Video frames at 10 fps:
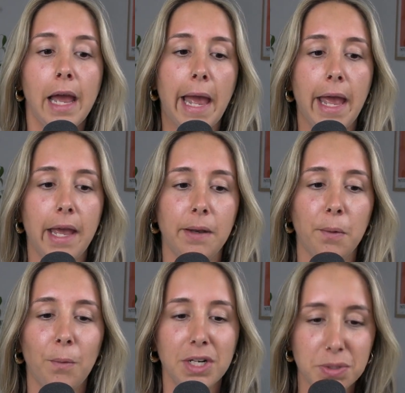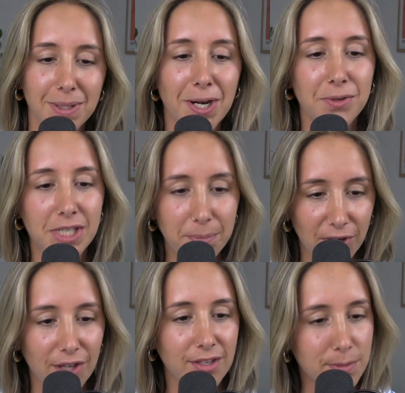And once we go deeper
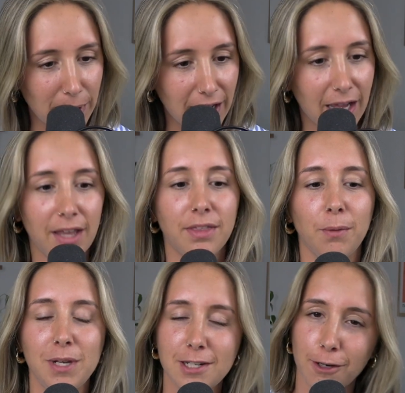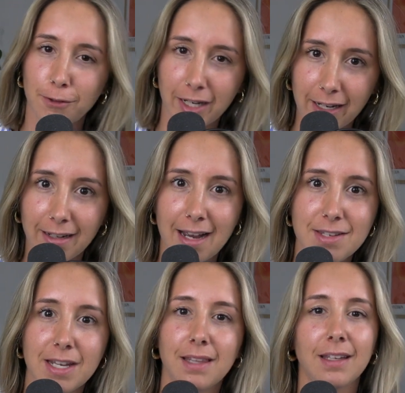on this path and we start
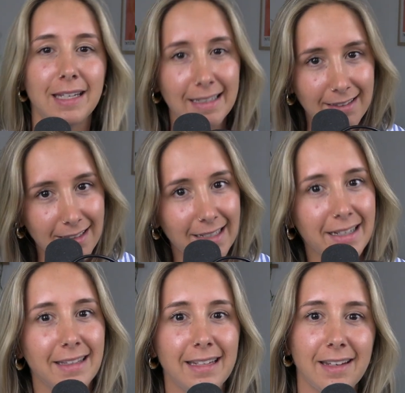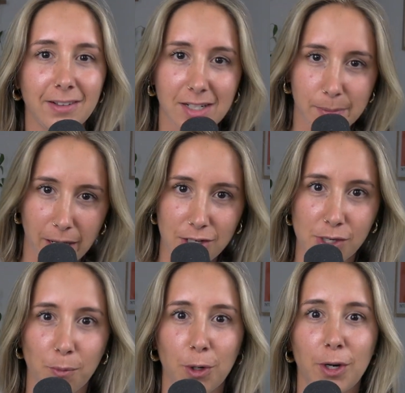recognizing the healing and the inner
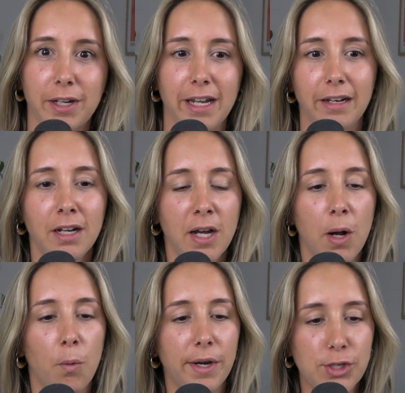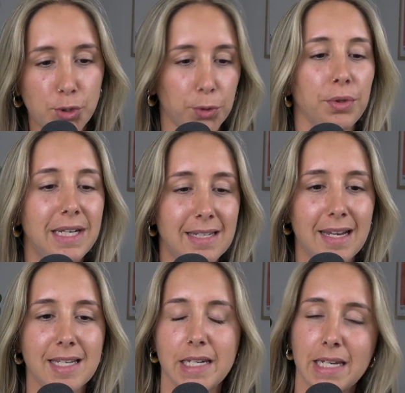expansion work and what it truly
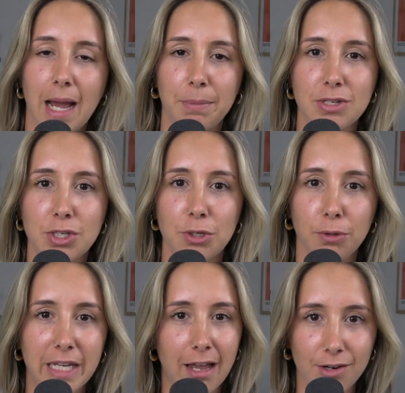takes to tap into the